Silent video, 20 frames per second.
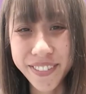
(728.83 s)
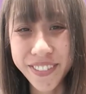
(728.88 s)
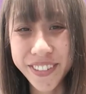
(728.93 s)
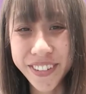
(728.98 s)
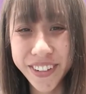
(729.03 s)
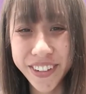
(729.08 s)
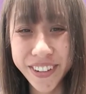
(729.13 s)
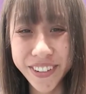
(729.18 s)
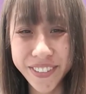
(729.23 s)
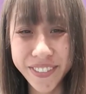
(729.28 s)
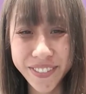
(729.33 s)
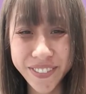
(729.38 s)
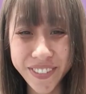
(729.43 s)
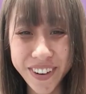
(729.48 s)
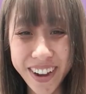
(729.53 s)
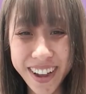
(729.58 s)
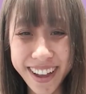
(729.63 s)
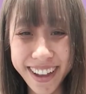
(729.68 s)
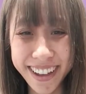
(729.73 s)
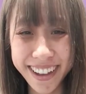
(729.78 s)
Good
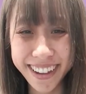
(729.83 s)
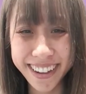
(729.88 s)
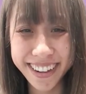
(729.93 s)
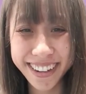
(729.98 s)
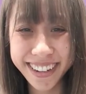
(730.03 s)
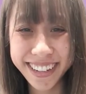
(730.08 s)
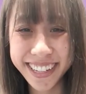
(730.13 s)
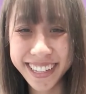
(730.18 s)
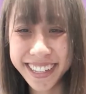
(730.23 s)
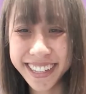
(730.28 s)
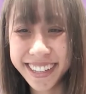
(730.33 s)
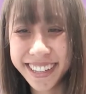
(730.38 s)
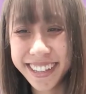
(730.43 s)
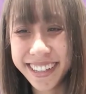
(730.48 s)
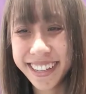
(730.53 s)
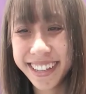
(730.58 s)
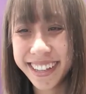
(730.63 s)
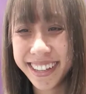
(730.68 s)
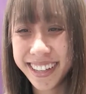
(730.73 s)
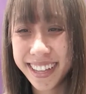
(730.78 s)
work.
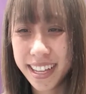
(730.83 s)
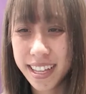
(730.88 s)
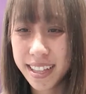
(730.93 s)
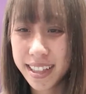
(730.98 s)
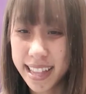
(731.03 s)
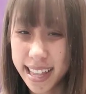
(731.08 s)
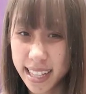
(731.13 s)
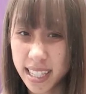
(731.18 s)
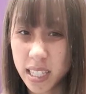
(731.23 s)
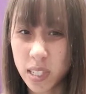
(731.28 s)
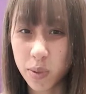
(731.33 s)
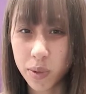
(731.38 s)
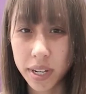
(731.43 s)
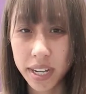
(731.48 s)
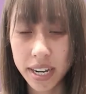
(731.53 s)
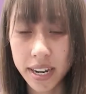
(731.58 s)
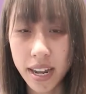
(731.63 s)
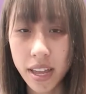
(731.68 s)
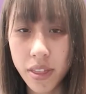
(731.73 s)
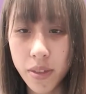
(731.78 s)
Let's look at
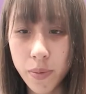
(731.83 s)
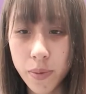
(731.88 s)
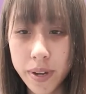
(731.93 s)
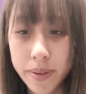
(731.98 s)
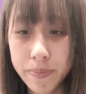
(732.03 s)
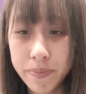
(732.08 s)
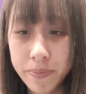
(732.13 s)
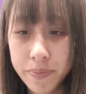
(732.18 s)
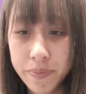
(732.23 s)
another one.